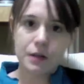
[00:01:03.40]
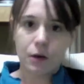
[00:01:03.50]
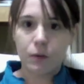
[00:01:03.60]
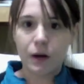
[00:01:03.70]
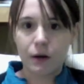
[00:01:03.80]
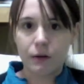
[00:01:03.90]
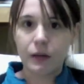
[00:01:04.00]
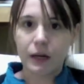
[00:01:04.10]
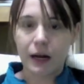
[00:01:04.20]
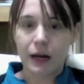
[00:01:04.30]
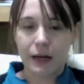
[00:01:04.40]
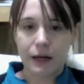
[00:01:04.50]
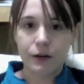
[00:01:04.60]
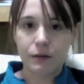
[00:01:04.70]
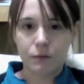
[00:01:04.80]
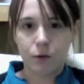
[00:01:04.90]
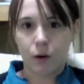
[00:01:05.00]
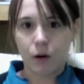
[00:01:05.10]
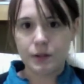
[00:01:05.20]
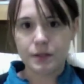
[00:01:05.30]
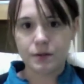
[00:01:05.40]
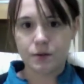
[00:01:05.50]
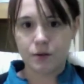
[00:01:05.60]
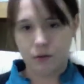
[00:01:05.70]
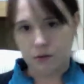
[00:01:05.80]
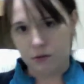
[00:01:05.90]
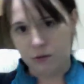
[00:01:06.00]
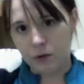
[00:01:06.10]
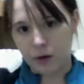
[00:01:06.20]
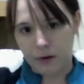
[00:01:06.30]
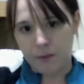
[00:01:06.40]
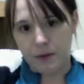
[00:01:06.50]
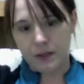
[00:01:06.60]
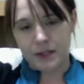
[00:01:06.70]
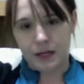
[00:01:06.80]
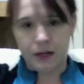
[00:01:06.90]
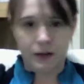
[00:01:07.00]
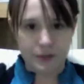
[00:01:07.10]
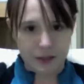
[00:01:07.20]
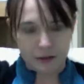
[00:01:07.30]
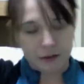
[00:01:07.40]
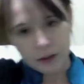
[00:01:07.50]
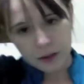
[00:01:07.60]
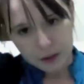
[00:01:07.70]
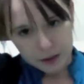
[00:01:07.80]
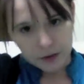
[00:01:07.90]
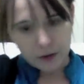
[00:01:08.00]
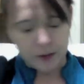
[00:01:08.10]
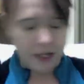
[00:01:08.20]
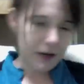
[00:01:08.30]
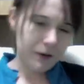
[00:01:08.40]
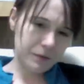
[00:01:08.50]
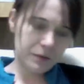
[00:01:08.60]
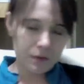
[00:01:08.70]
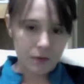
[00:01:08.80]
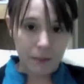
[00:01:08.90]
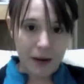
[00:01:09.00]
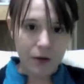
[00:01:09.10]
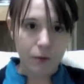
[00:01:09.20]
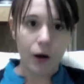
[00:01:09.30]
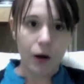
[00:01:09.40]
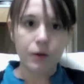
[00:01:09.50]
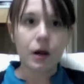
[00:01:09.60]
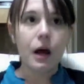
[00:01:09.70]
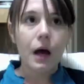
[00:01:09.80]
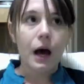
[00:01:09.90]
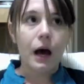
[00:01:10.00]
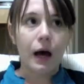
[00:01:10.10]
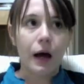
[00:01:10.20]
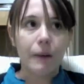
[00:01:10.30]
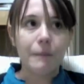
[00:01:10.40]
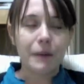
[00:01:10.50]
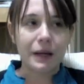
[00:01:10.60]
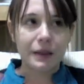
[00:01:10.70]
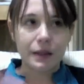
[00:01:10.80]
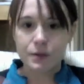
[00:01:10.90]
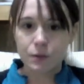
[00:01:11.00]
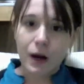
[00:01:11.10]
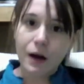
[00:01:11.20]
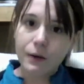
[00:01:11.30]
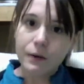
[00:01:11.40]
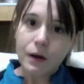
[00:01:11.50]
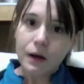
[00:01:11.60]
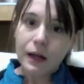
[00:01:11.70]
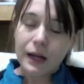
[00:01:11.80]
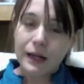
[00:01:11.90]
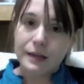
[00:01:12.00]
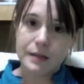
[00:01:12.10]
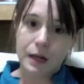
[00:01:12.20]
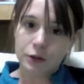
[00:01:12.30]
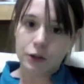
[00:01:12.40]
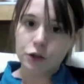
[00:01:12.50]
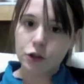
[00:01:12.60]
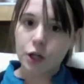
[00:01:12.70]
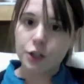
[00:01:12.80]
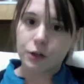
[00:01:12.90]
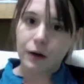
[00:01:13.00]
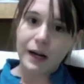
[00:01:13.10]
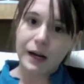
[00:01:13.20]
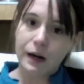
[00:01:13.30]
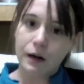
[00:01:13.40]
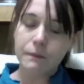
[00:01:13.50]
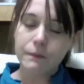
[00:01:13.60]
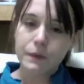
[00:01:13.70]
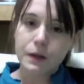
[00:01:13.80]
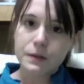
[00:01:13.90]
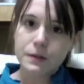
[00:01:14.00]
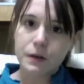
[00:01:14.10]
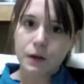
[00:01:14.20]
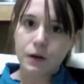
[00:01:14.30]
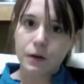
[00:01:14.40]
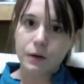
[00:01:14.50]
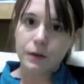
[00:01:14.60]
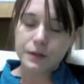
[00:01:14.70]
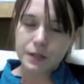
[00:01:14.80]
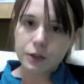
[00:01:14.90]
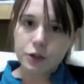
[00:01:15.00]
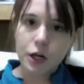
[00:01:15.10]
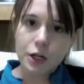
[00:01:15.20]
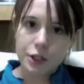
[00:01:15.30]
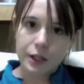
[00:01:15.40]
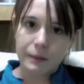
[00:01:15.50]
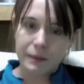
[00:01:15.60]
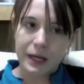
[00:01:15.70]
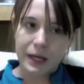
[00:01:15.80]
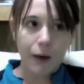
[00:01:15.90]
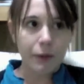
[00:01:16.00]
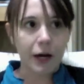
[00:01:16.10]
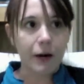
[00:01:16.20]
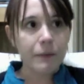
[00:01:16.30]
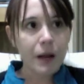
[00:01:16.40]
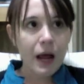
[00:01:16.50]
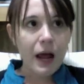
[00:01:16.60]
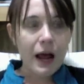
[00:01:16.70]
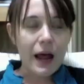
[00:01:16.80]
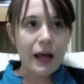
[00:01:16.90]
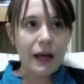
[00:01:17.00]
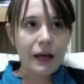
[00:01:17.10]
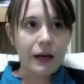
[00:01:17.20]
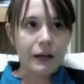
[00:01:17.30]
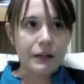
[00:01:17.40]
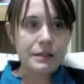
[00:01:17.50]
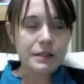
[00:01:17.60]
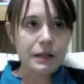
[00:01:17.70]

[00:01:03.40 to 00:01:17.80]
a road that I cross to go up the stairs and go down the main road. But this road is under construction right here. So there's a construction company out there, and